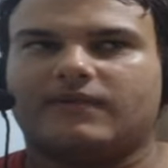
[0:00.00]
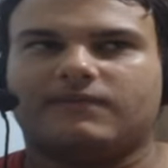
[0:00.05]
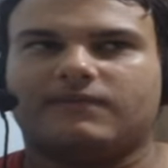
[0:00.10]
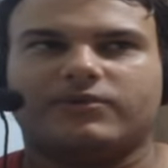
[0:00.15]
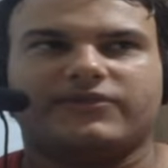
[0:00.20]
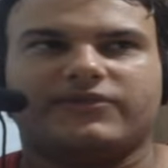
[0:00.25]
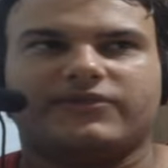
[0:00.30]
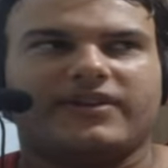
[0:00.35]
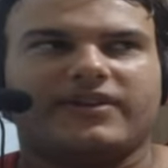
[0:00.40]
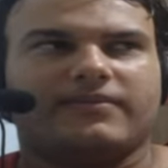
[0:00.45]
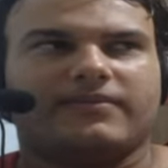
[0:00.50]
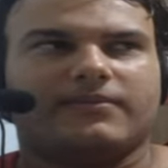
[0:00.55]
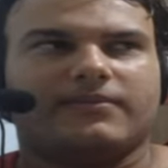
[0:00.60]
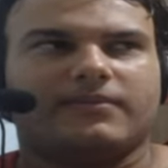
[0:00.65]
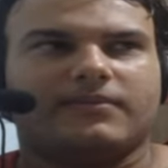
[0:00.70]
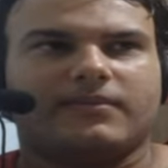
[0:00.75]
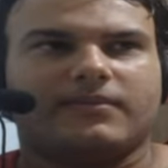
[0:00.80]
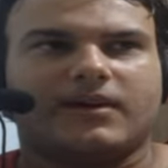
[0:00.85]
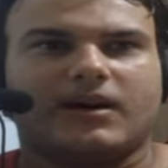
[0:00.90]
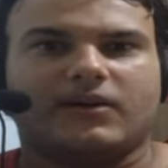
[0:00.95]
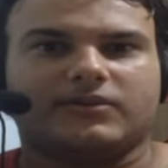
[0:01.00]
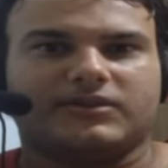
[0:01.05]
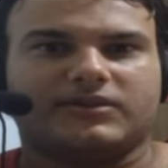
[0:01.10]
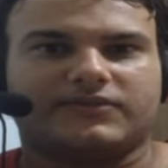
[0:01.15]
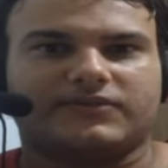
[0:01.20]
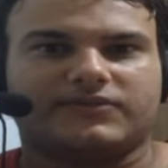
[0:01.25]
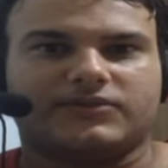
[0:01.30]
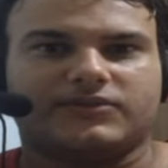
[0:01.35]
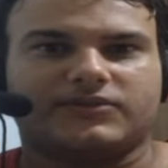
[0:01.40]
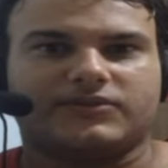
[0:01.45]
with him out
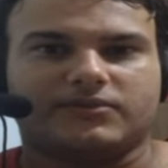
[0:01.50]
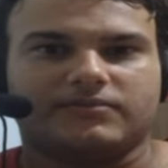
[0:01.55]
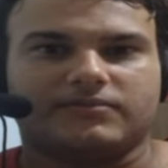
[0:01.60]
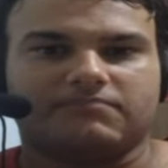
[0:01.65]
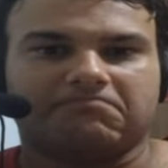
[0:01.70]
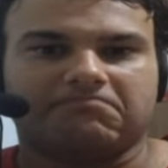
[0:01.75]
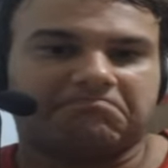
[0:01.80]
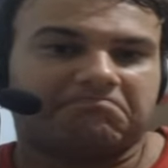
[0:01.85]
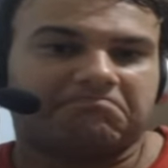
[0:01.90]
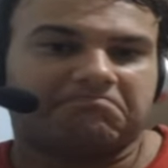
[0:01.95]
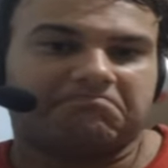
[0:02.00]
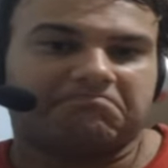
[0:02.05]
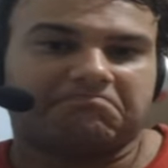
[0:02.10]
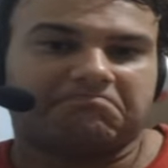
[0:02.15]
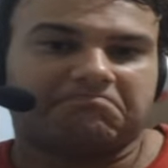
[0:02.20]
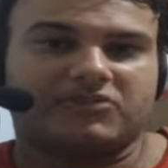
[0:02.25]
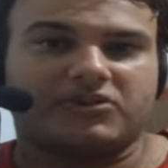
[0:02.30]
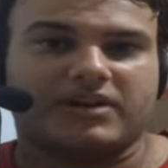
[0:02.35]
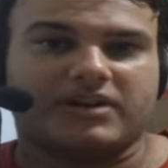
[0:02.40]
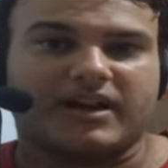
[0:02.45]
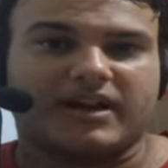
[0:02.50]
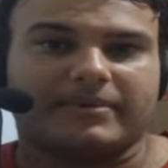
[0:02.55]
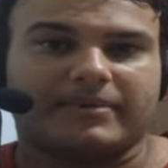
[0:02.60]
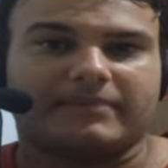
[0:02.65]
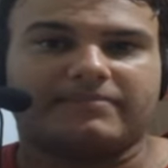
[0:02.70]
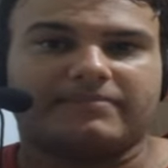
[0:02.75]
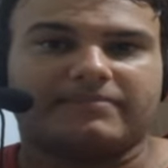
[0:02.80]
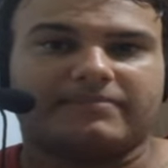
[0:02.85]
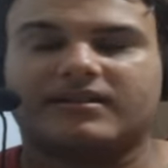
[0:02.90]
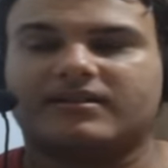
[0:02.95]
of the school could
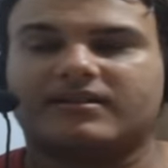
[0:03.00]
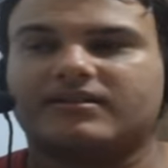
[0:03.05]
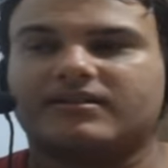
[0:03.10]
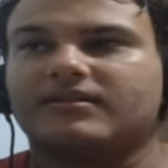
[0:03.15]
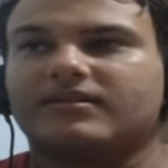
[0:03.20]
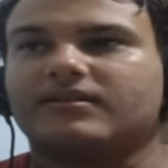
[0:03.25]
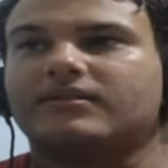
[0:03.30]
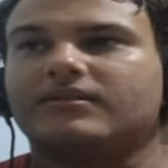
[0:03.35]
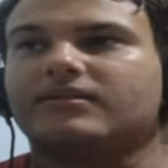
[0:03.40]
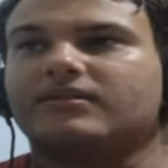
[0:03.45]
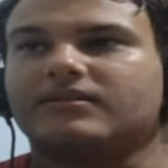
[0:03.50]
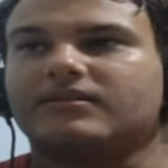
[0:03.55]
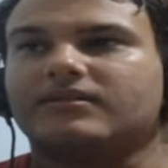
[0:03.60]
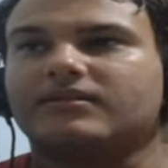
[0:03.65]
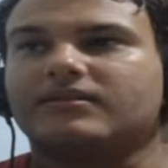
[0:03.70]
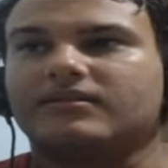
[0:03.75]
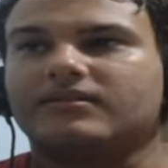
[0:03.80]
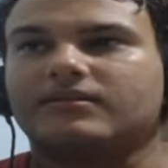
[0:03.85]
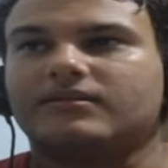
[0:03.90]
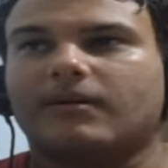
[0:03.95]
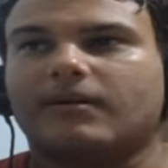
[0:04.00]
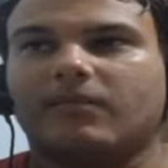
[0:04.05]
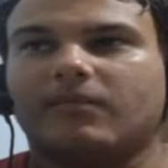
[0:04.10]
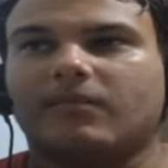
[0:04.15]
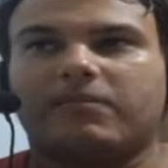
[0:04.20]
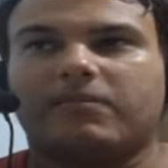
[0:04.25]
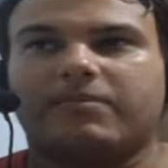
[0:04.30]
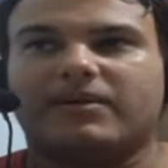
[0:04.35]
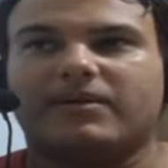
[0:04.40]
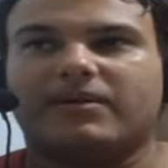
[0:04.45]
happen.
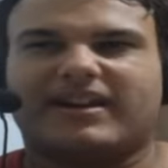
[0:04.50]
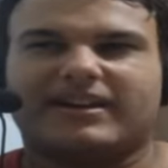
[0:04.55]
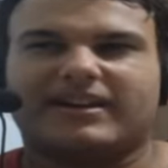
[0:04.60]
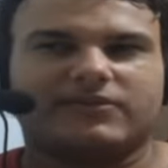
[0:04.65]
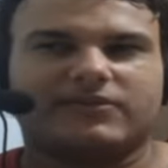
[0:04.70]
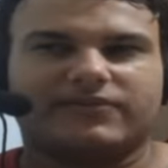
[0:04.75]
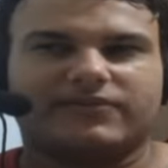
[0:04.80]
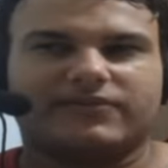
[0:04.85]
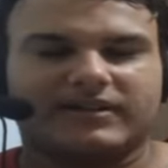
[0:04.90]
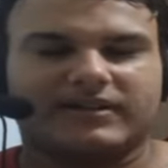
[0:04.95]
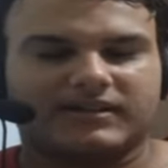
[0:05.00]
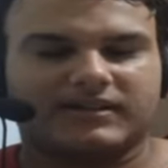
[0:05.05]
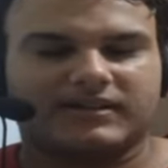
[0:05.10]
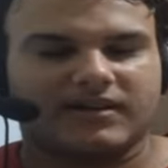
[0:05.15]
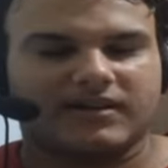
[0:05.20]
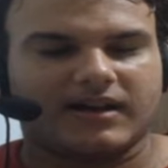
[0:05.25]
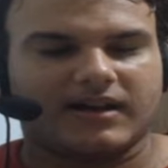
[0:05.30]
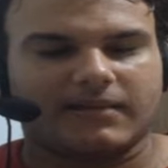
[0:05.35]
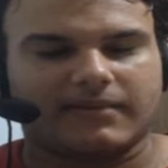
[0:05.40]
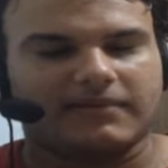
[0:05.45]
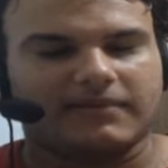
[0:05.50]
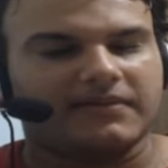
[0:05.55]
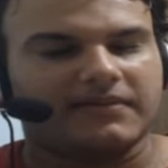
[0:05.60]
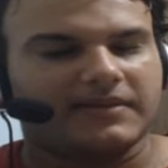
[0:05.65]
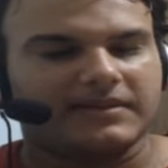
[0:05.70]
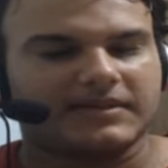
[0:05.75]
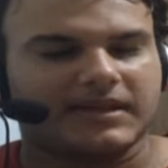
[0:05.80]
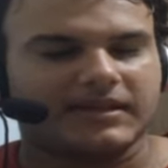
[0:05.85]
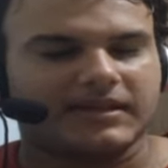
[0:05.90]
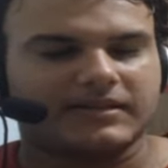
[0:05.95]
But I don't think it's gonna happen in
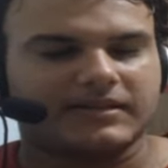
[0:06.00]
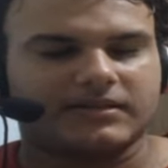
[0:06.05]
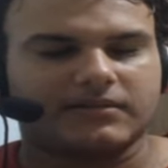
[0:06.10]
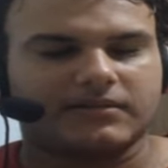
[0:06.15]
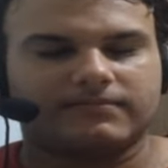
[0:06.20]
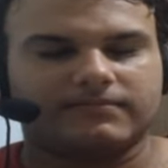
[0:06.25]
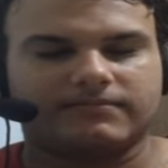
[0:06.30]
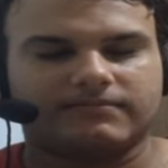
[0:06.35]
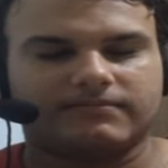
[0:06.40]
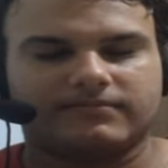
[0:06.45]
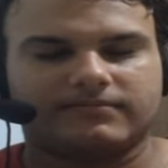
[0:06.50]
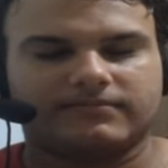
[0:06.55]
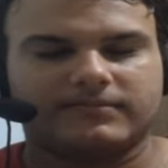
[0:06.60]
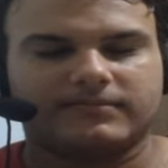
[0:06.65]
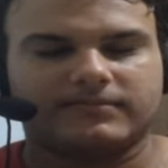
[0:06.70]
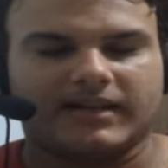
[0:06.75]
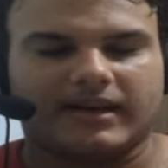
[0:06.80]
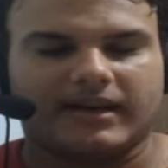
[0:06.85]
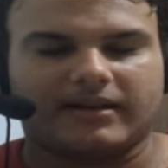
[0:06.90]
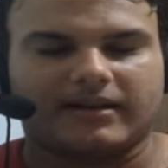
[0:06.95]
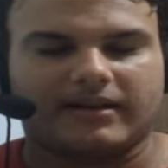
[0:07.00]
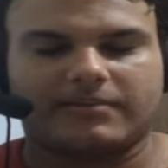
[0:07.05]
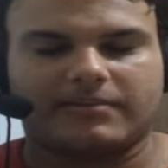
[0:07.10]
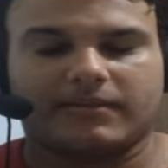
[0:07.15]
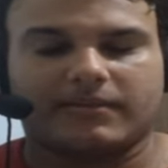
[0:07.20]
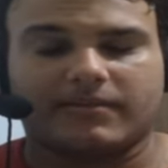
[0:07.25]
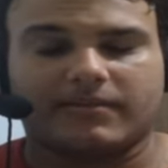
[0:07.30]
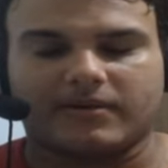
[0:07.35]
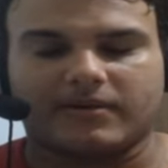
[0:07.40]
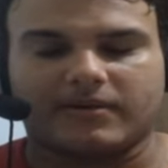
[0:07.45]
this case. So yeah, he
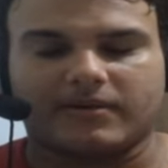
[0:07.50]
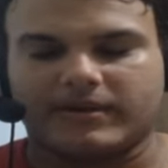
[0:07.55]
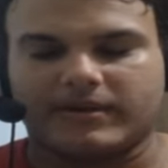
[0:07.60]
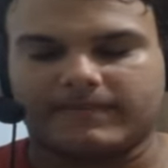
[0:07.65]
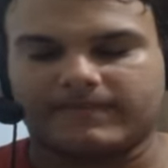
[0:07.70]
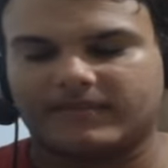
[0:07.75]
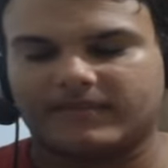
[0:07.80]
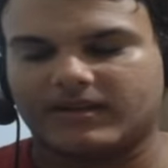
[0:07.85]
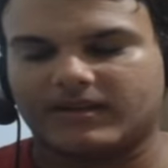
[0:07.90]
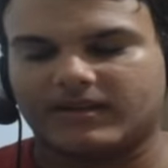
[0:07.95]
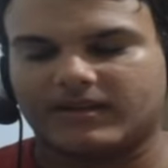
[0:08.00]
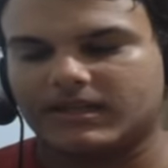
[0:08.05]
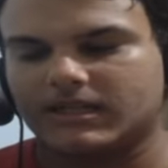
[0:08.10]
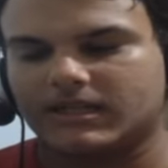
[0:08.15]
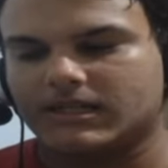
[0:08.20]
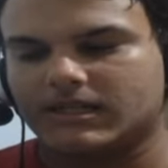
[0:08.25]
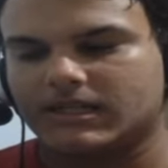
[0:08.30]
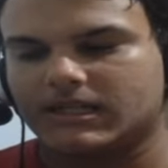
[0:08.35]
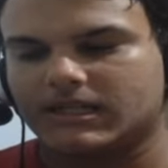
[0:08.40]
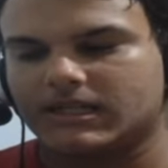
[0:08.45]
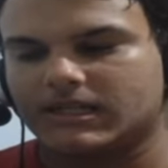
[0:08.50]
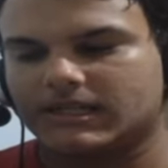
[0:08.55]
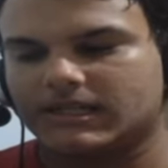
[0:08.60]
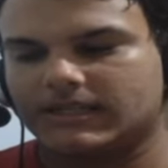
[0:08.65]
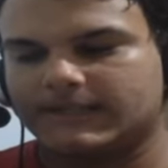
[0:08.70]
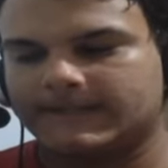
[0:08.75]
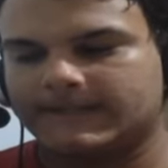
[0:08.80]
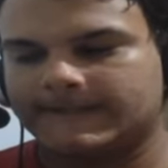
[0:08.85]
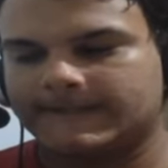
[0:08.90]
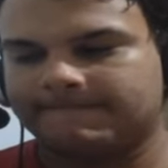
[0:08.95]
probably gonna win.
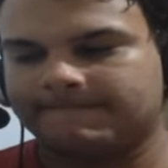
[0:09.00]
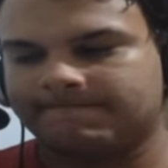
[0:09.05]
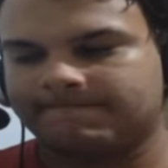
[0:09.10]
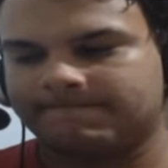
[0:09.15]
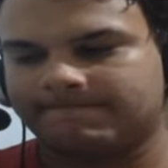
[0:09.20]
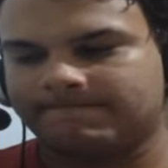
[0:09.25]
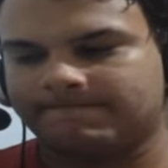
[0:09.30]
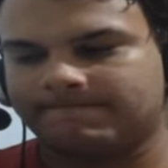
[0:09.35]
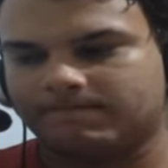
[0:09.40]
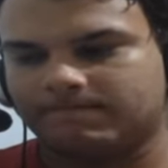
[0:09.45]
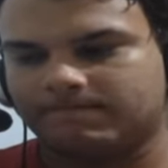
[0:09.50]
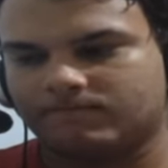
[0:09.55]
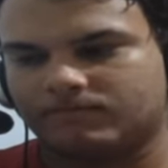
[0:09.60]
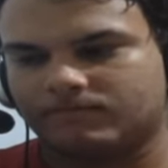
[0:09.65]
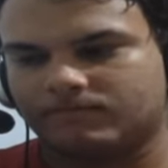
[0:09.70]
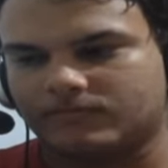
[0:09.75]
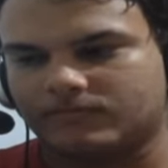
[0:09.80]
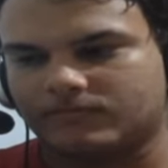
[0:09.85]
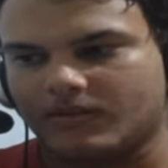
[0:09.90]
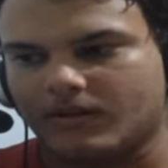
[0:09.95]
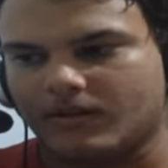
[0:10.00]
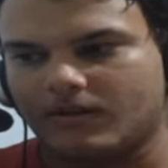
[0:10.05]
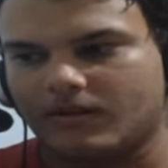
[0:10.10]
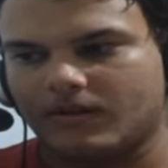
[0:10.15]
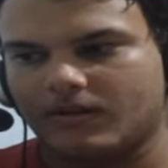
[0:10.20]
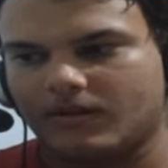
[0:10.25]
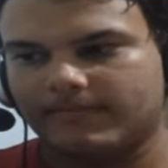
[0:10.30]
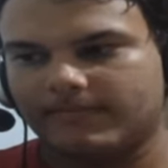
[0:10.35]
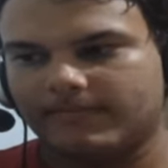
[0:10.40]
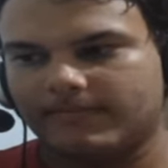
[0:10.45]
Um,
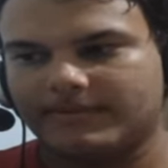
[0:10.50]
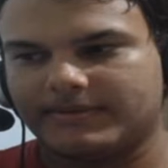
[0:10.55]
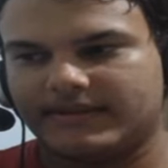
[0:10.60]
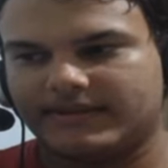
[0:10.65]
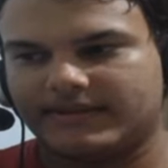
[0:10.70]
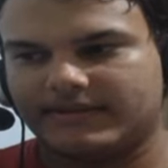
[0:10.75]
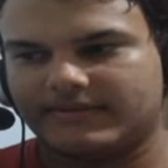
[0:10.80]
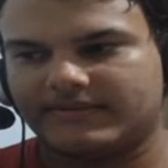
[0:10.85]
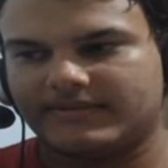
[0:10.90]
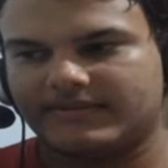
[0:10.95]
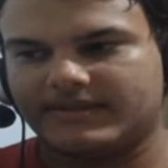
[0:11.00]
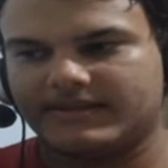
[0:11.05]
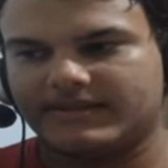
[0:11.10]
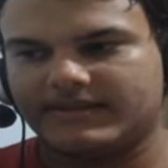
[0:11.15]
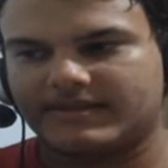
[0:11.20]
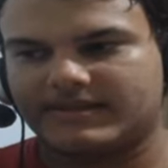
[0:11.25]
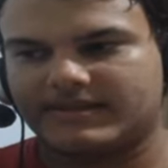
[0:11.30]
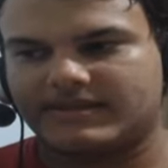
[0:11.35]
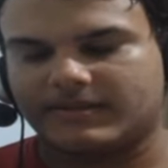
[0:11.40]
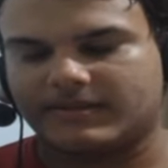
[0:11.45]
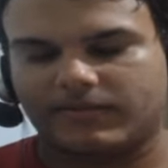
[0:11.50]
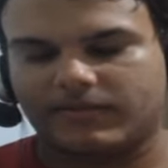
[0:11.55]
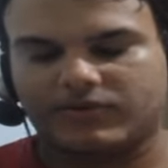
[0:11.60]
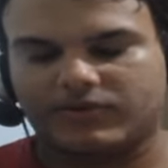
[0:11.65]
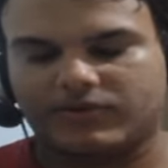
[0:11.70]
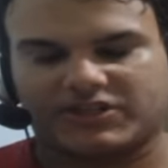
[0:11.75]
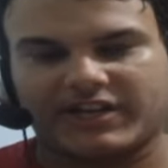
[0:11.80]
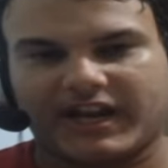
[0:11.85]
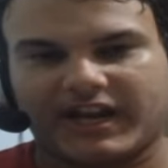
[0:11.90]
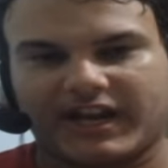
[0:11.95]
but this
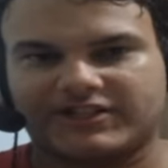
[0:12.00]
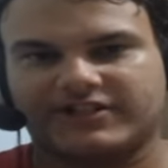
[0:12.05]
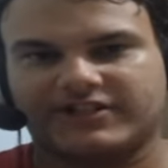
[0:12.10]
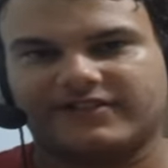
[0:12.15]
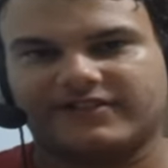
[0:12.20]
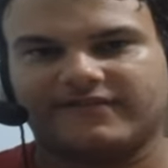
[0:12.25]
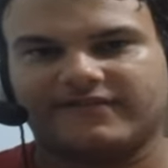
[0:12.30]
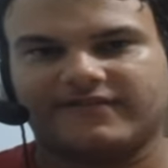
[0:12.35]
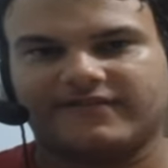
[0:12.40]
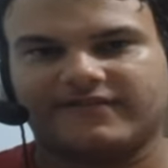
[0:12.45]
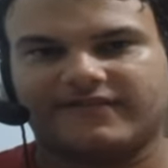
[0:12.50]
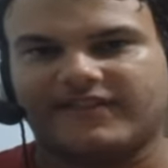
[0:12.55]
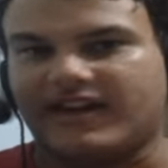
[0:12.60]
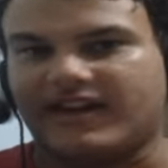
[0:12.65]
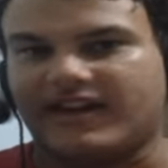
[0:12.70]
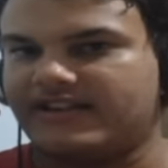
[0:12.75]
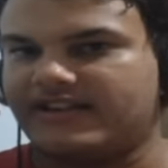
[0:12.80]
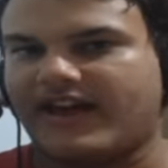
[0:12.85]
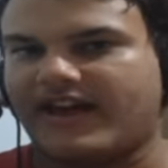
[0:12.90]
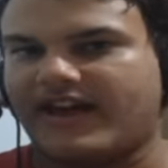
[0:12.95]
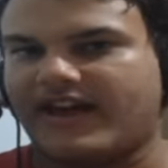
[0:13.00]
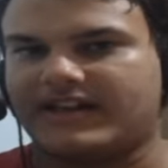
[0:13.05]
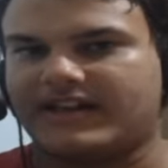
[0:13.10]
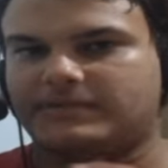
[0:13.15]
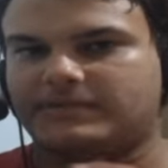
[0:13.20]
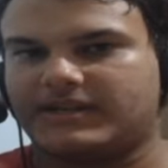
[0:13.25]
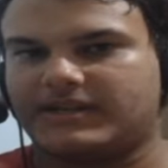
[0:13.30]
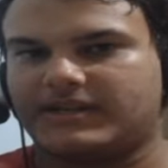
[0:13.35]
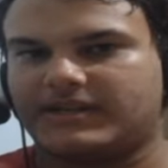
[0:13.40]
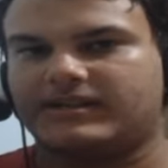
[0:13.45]
protection that he
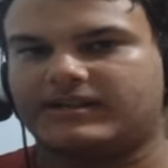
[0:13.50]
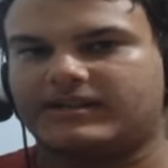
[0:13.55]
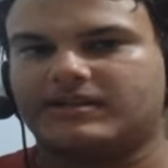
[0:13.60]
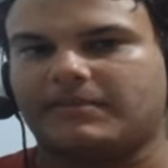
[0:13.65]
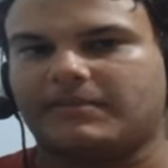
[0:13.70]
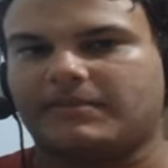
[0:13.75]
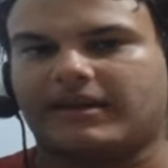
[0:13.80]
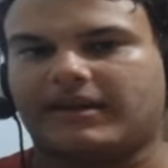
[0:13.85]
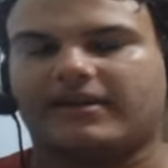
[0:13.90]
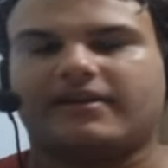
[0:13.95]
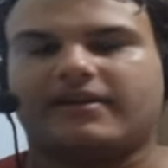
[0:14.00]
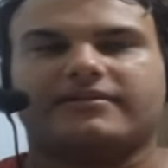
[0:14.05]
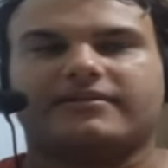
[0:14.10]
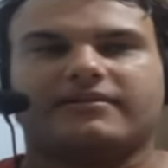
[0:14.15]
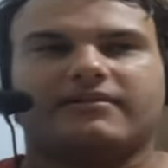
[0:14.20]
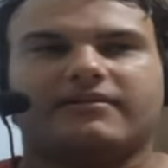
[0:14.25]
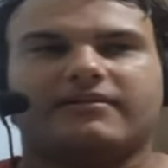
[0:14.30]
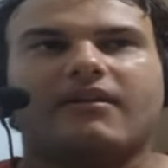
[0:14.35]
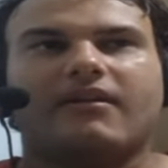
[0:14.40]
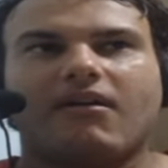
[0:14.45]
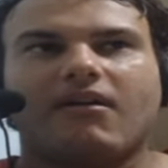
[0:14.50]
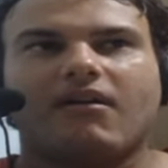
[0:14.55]
has because he's the main character